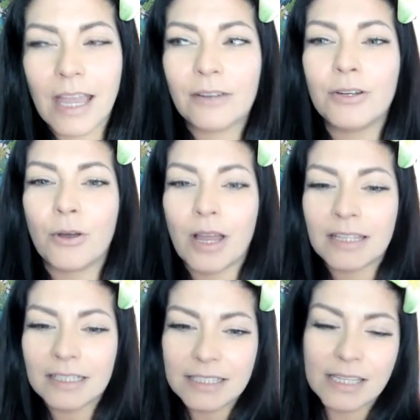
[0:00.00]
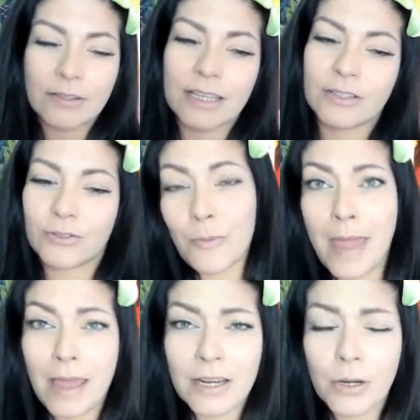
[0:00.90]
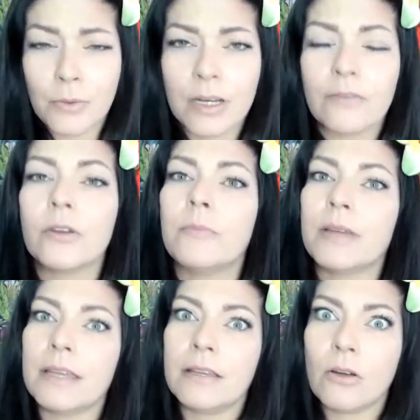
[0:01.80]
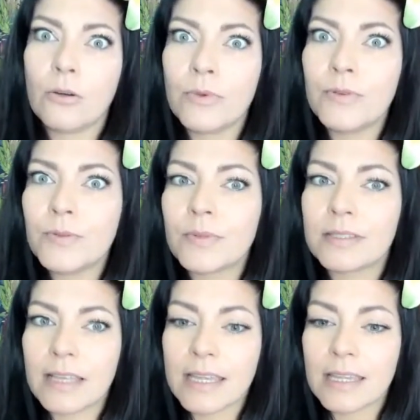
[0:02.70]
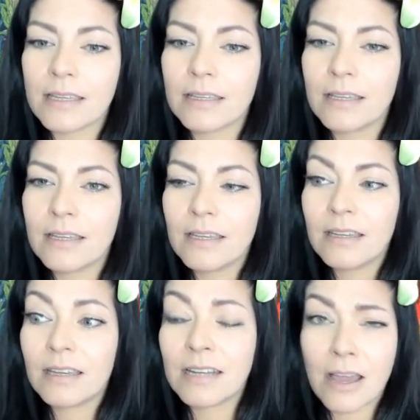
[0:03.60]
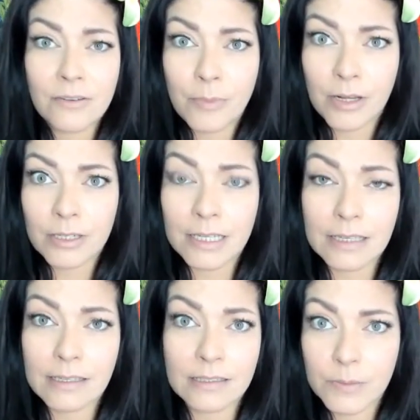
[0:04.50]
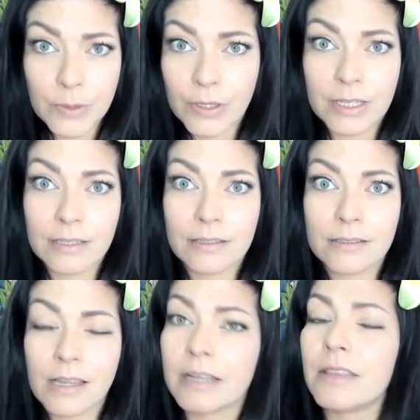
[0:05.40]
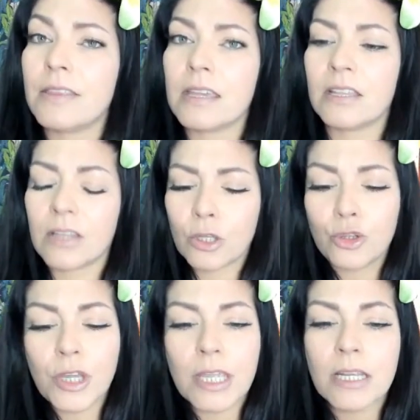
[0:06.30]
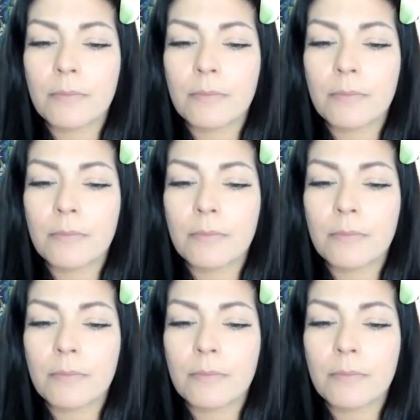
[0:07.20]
I don't know, not to sound like dramatic or whatever, but it almost was like an out-of-body experience kind of thing. And like looking